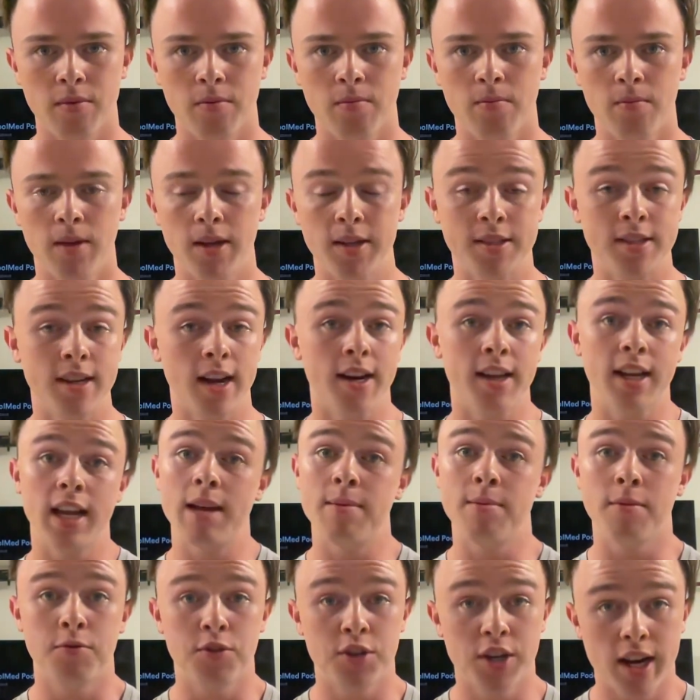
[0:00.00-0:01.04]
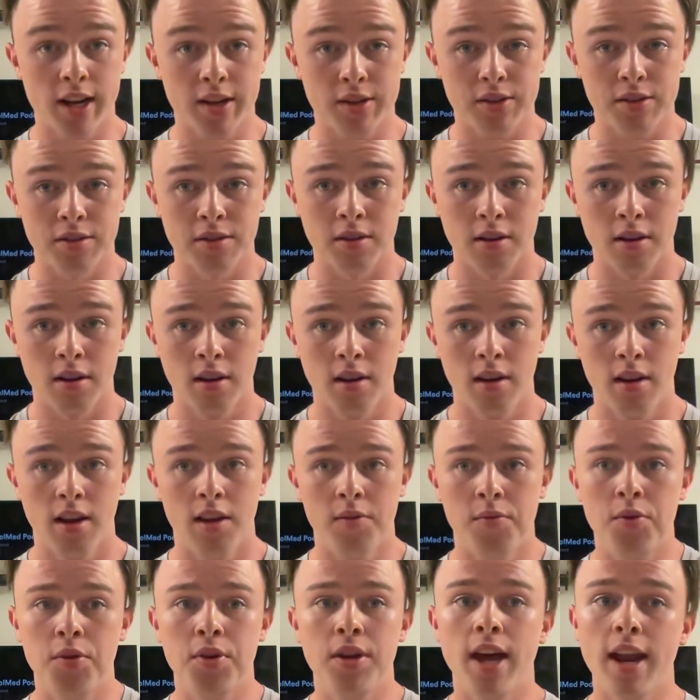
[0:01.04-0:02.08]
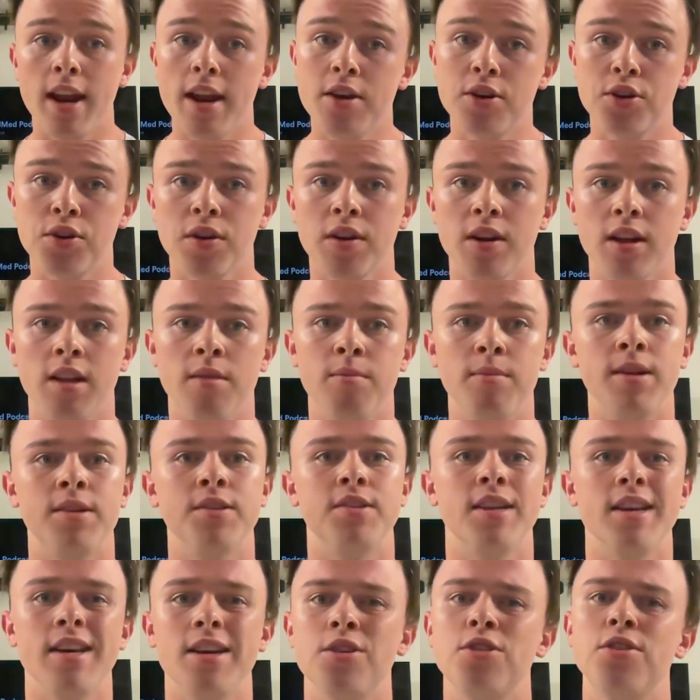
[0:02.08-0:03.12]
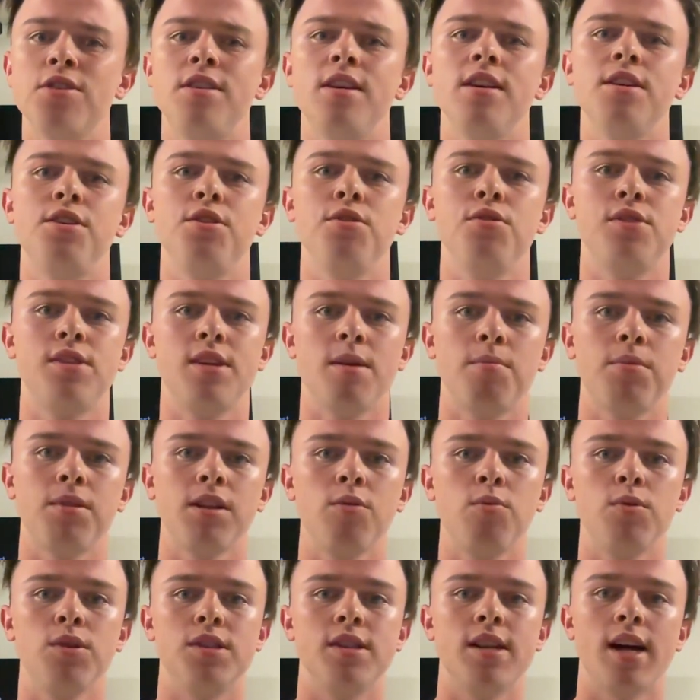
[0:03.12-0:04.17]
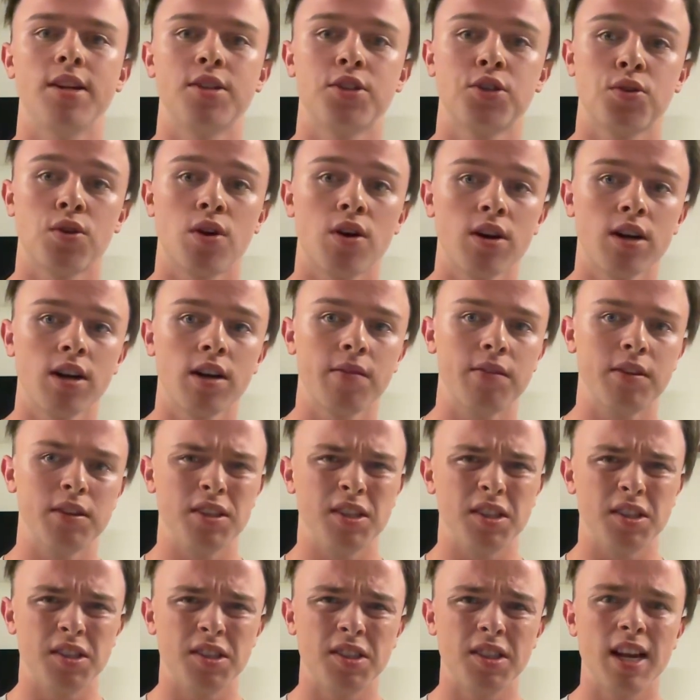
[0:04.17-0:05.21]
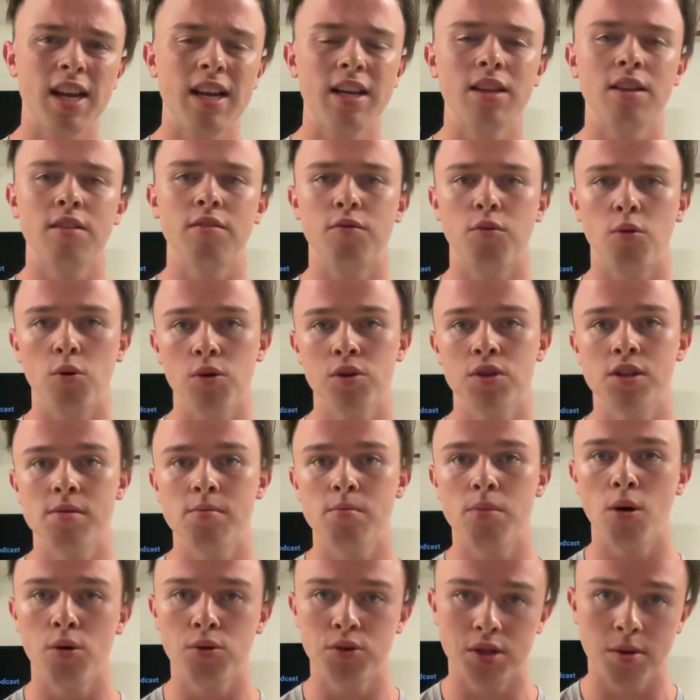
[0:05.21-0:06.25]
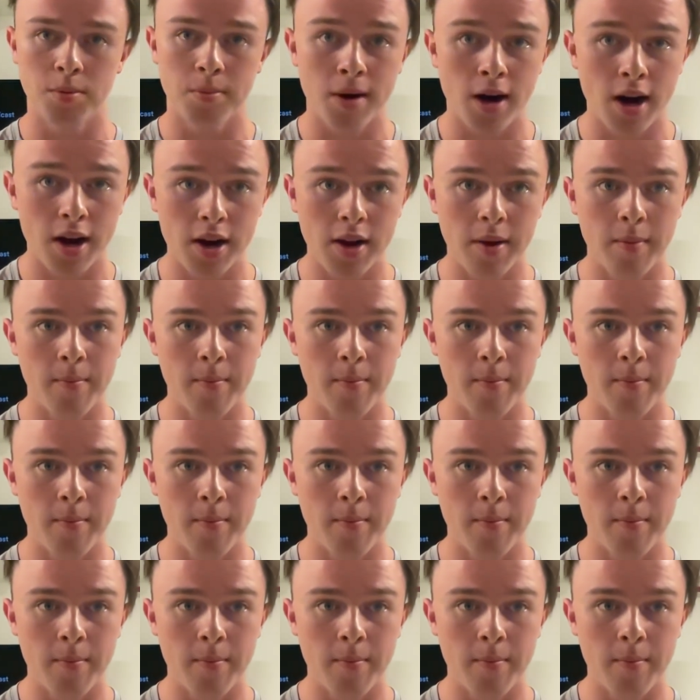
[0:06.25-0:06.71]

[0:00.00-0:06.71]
It's not a game of chance. If you get injured, it means the injured tissue simply was not strong enough to sustain the force imposed upon it.